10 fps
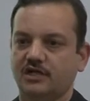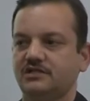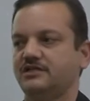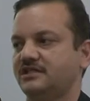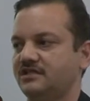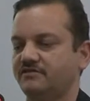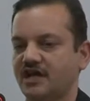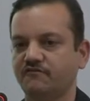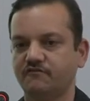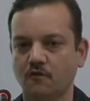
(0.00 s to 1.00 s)
For instance, if
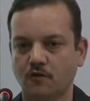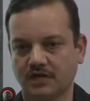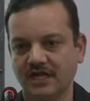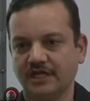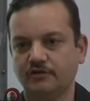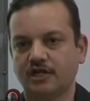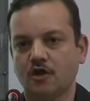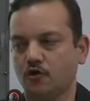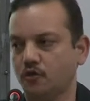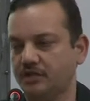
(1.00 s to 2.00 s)
there are 4, you
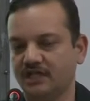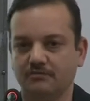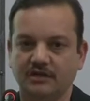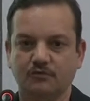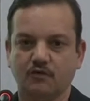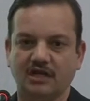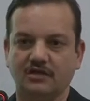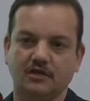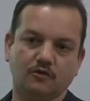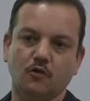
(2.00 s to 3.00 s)
cannot open them in
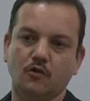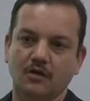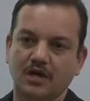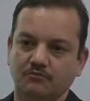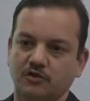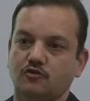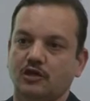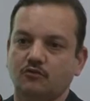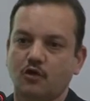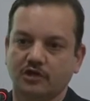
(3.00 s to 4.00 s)
one go because
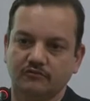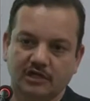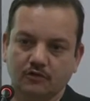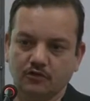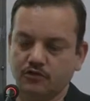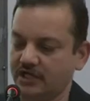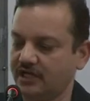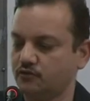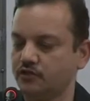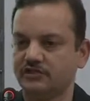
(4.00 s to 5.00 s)
all the water will go. So
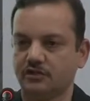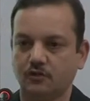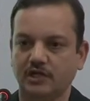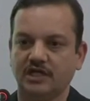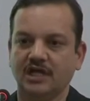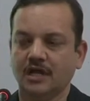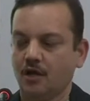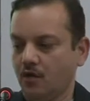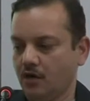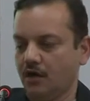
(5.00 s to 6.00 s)
they do it slowly,
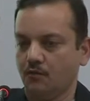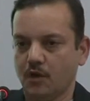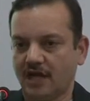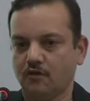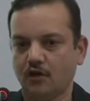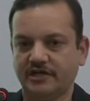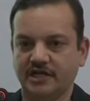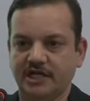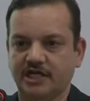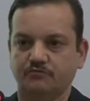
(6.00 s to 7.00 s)
one
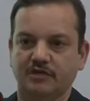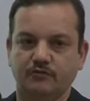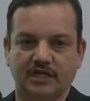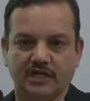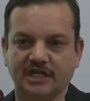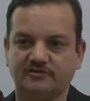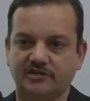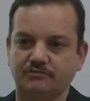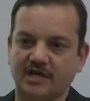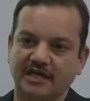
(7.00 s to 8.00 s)
alternating between
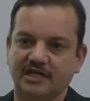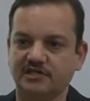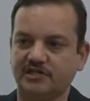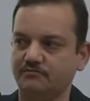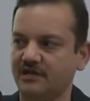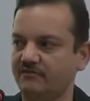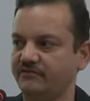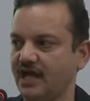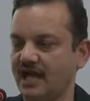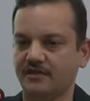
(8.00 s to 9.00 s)
extreme right, extreme
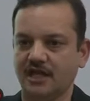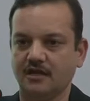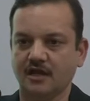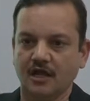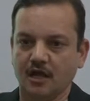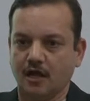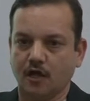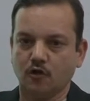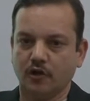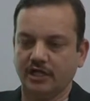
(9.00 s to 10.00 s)
left, and then
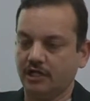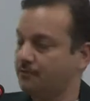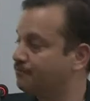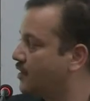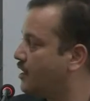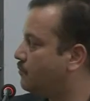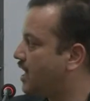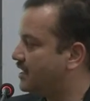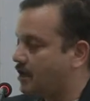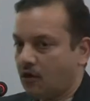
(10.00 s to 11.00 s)
accordingly.
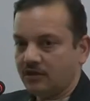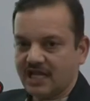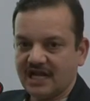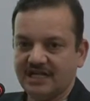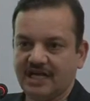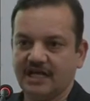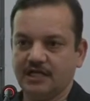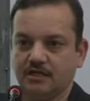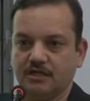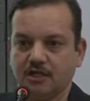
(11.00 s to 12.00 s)
But on that day,
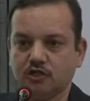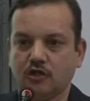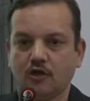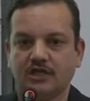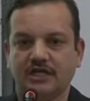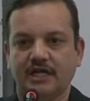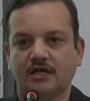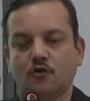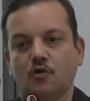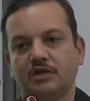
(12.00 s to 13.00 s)
in Thalot,
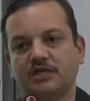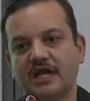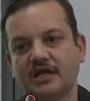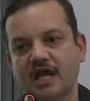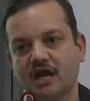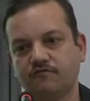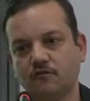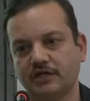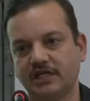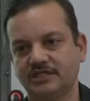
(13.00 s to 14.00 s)
they opened the entire
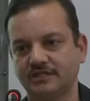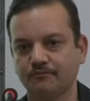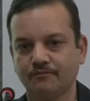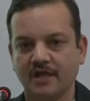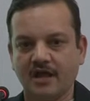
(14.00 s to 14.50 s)
4 gates.